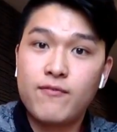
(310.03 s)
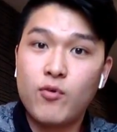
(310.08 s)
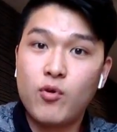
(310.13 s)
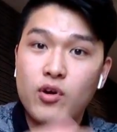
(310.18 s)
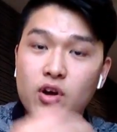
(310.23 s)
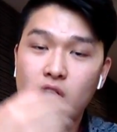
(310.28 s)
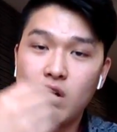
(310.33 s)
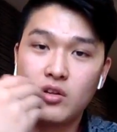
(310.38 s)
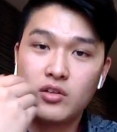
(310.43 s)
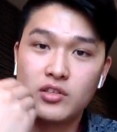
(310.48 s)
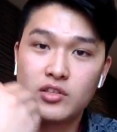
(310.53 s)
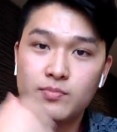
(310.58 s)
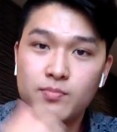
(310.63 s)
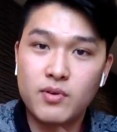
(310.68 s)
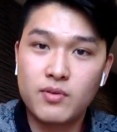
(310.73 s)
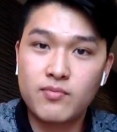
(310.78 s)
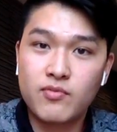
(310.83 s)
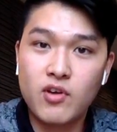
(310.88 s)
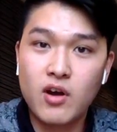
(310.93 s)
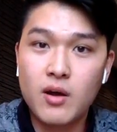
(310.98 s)
$4
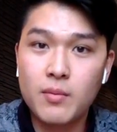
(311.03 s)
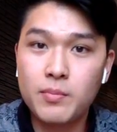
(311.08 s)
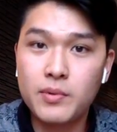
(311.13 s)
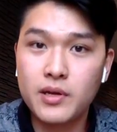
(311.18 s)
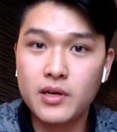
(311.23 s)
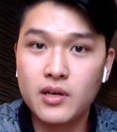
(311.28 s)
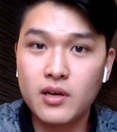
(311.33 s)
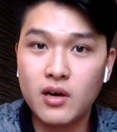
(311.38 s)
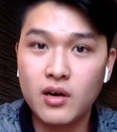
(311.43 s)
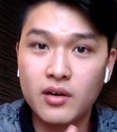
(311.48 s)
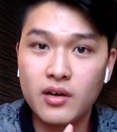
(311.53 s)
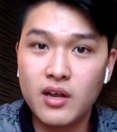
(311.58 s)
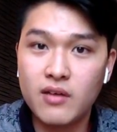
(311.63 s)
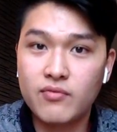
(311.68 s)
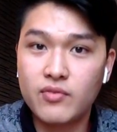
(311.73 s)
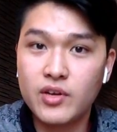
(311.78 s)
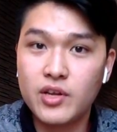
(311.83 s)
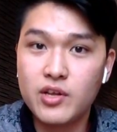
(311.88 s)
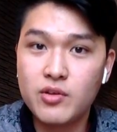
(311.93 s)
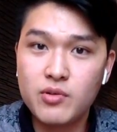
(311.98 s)
per profit on
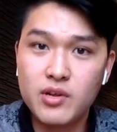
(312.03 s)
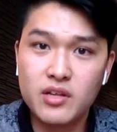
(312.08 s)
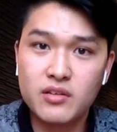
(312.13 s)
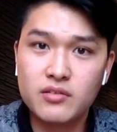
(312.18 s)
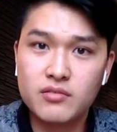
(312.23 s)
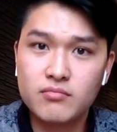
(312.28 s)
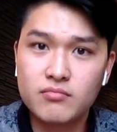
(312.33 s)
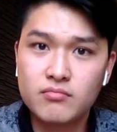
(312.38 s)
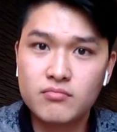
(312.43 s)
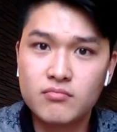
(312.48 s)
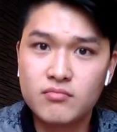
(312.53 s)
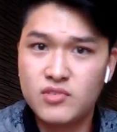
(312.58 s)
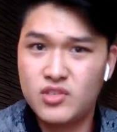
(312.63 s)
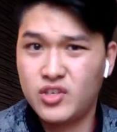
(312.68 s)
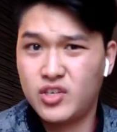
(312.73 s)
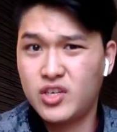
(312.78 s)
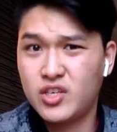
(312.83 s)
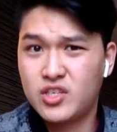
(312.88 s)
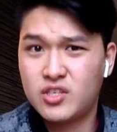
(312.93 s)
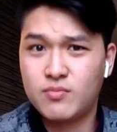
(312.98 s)
every unit. It's a
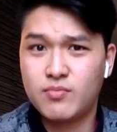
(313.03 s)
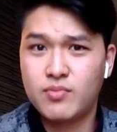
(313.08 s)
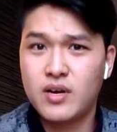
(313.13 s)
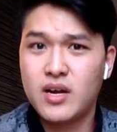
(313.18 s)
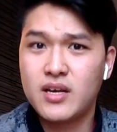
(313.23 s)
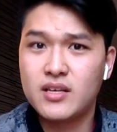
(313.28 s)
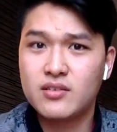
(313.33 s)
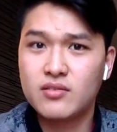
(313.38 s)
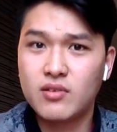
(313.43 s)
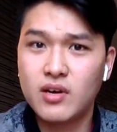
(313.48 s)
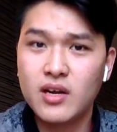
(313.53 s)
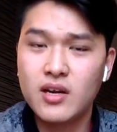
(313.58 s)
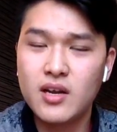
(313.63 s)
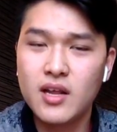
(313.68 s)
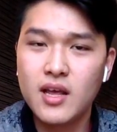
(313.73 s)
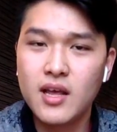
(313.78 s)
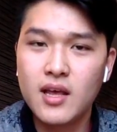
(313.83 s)
good surprise, right?